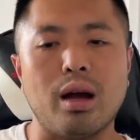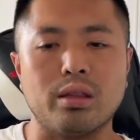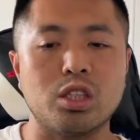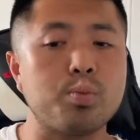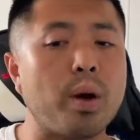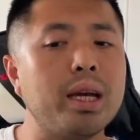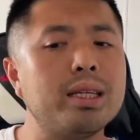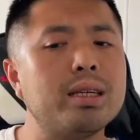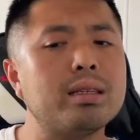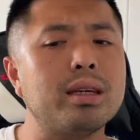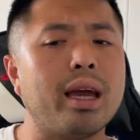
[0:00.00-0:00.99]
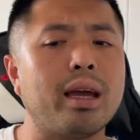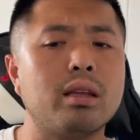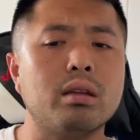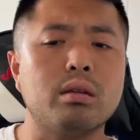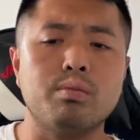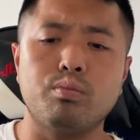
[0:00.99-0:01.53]
The Spider
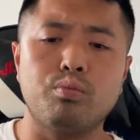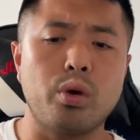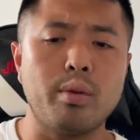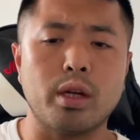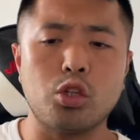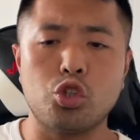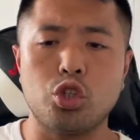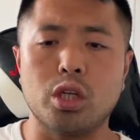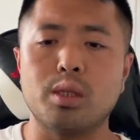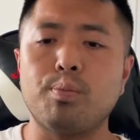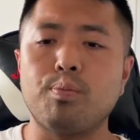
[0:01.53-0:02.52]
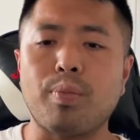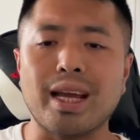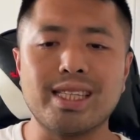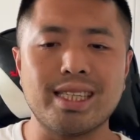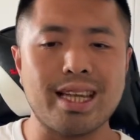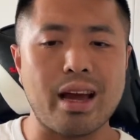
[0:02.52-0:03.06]
can pretty much just
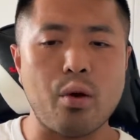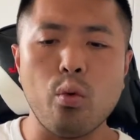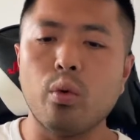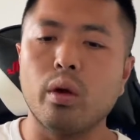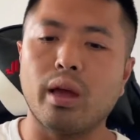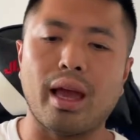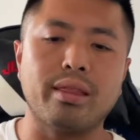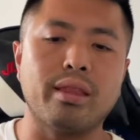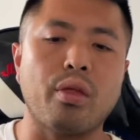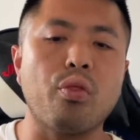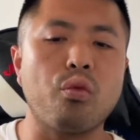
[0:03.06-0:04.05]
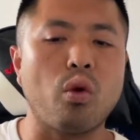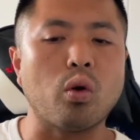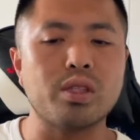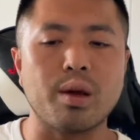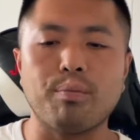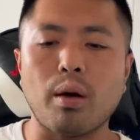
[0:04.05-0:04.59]
bite it down and then throw
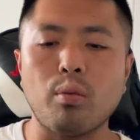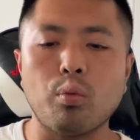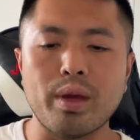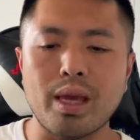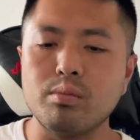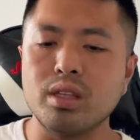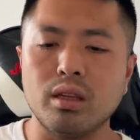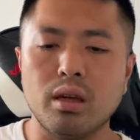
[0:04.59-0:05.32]
some Bubble Beams